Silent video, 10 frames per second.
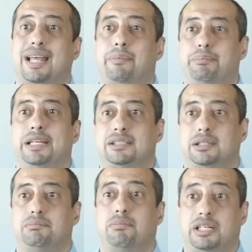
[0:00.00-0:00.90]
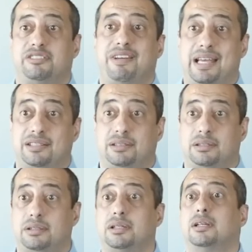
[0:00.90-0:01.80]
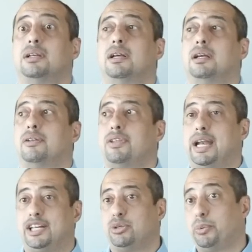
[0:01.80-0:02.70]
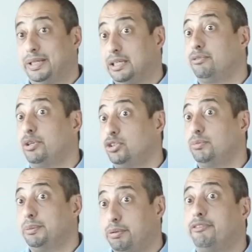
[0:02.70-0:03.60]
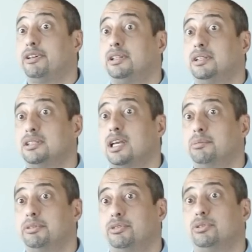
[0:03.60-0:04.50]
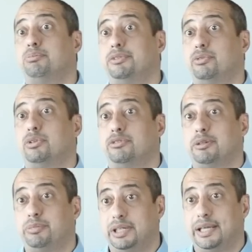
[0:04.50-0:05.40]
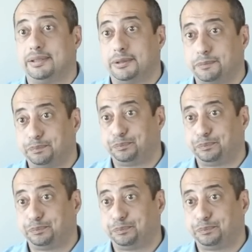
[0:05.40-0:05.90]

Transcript: That makes it much faster than actually waiting for it to be perfectly designed before you fabricate it.